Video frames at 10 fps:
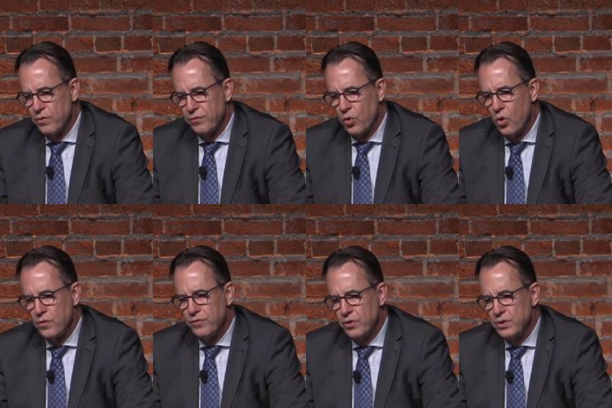
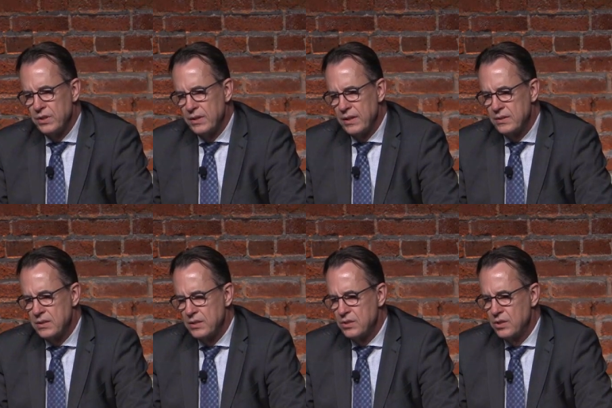Orford,
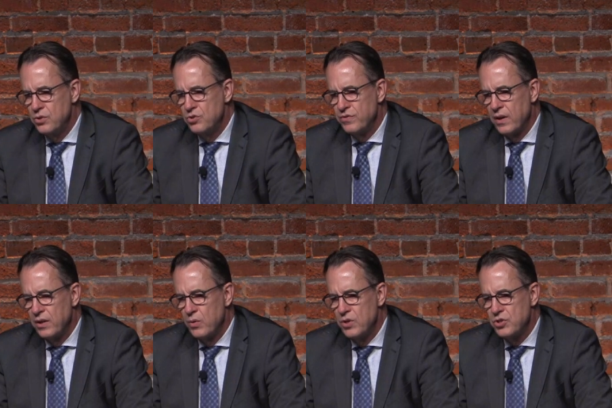that's a huge
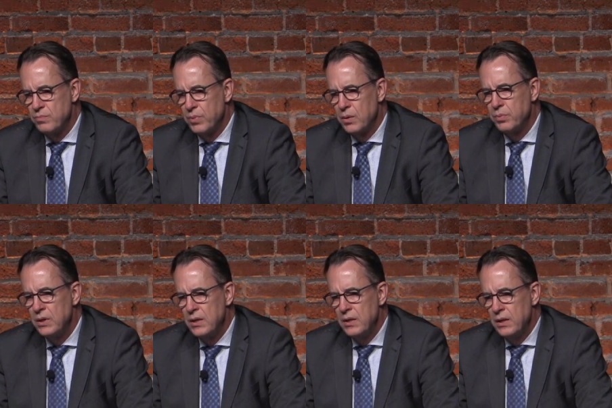valuation bump.
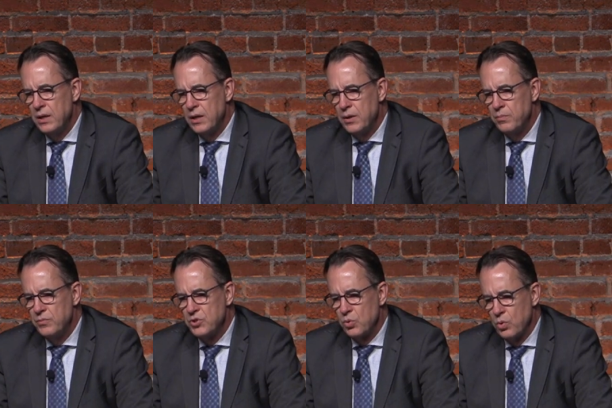
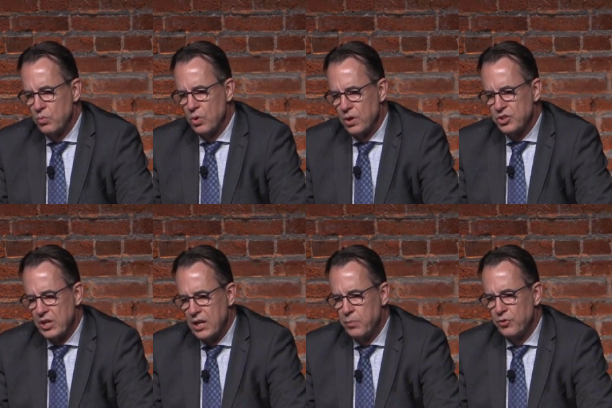So we're
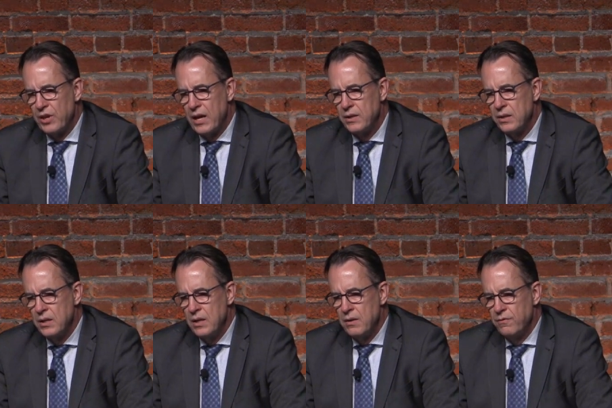excited about
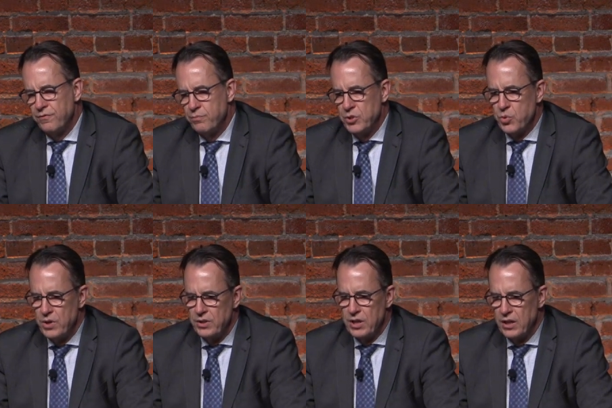that.
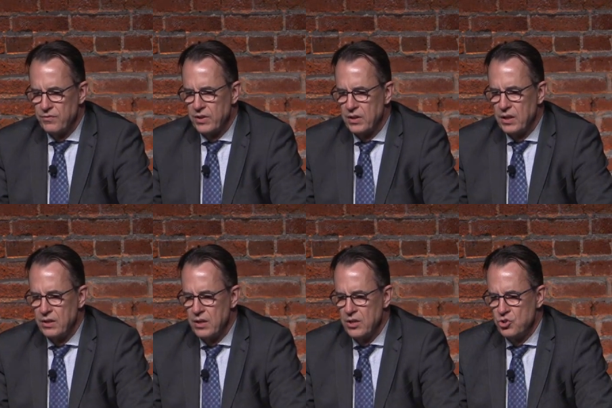Between Kikavik
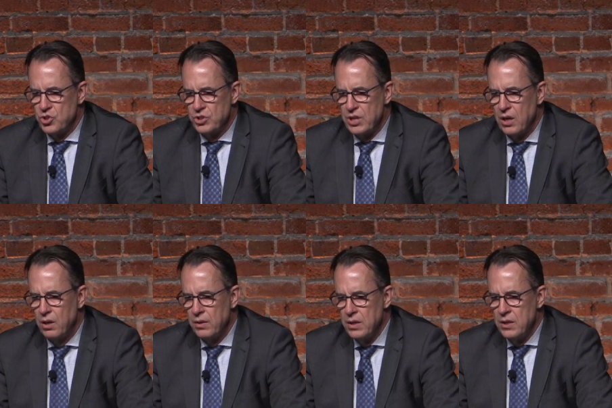and
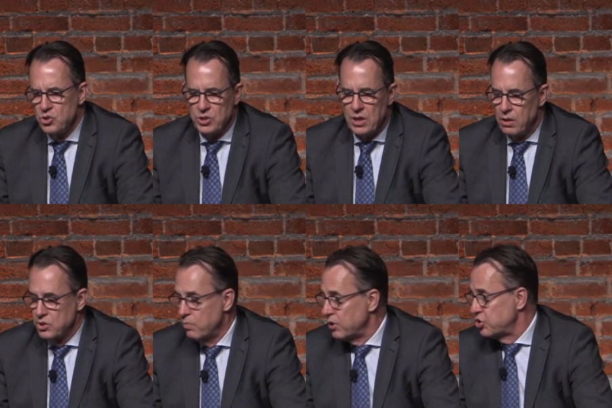Joutel
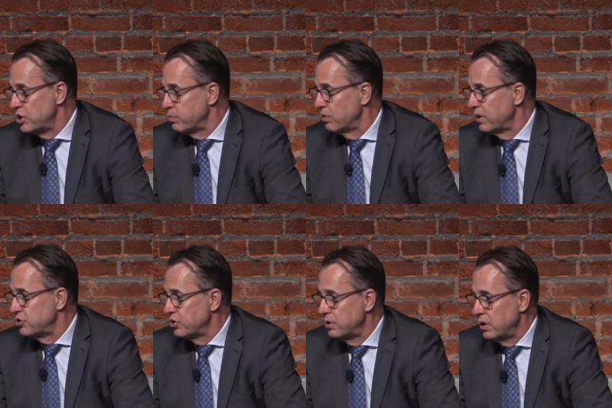is much cheaper
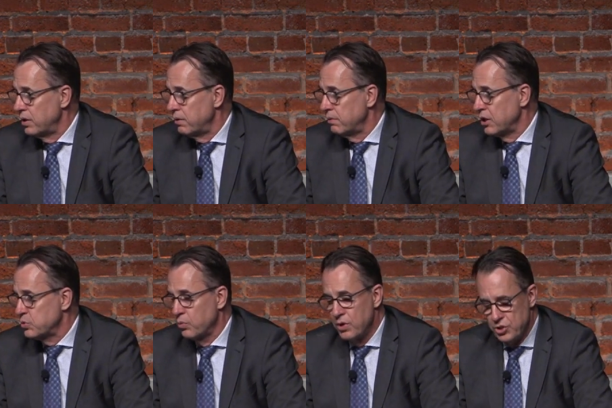
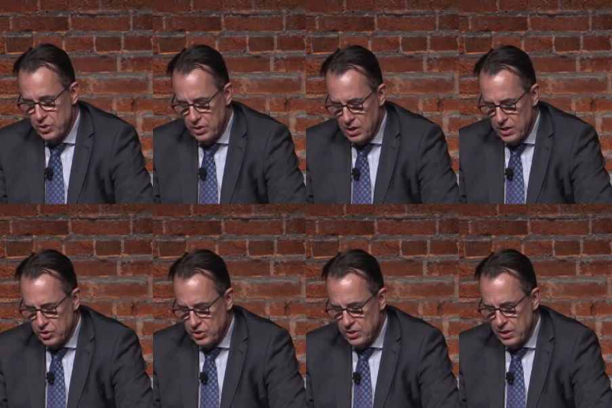exploration
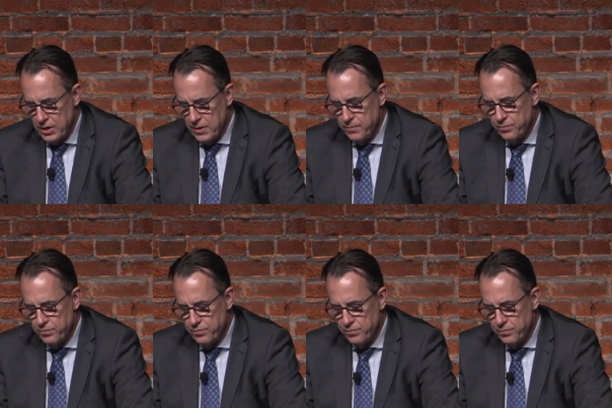costs. Let me